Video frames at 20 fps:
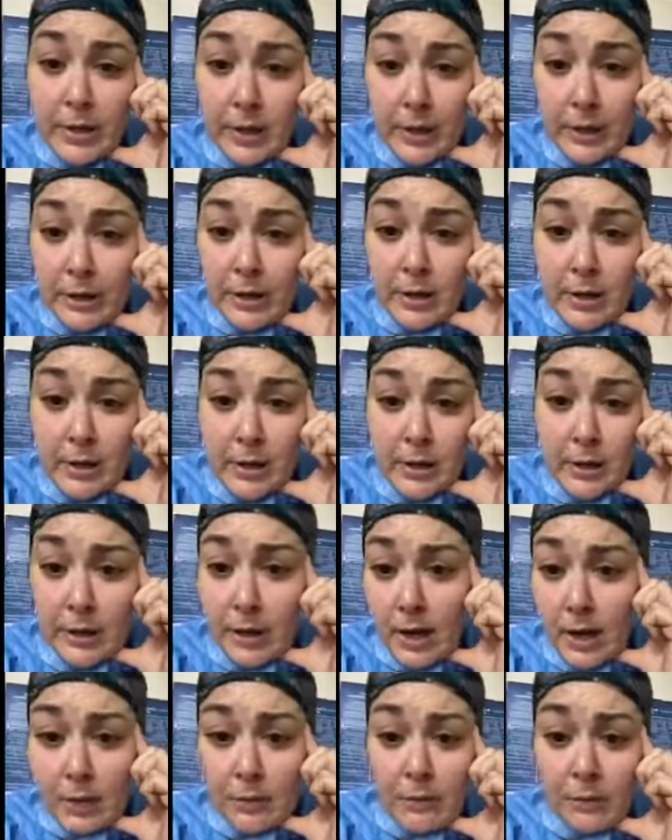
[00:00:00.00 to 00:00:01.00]
day.
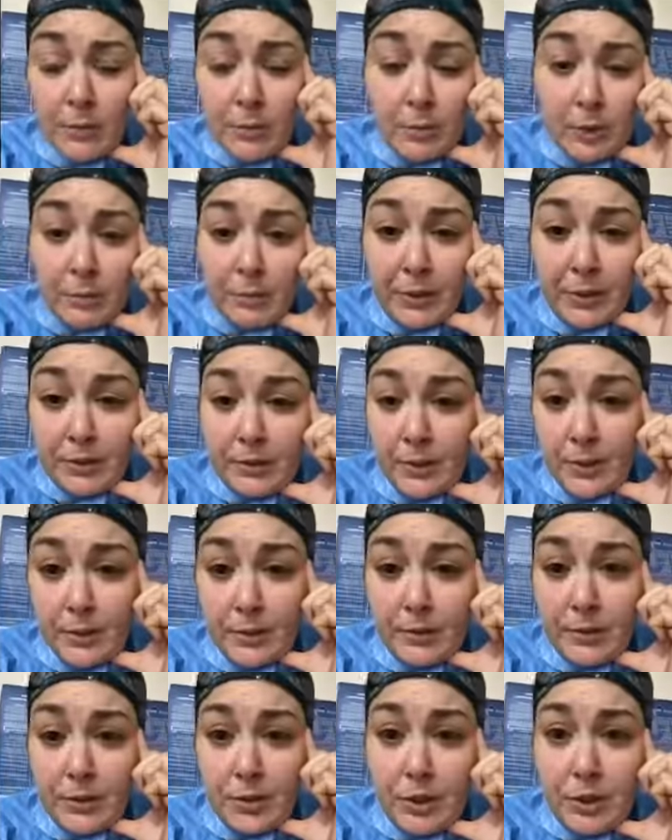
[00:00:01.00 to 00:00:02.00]
I know I'm not being
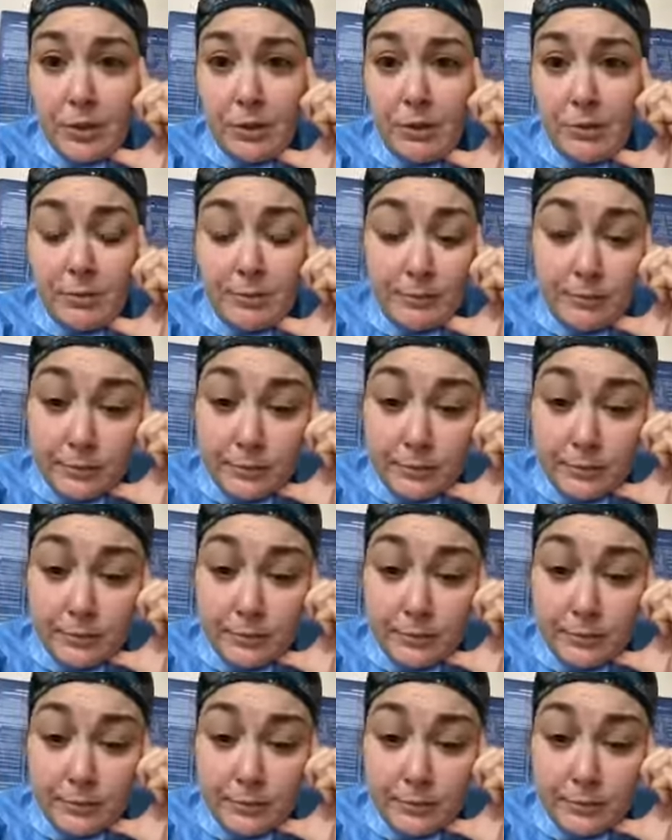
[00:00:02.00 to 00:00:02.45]
negligent.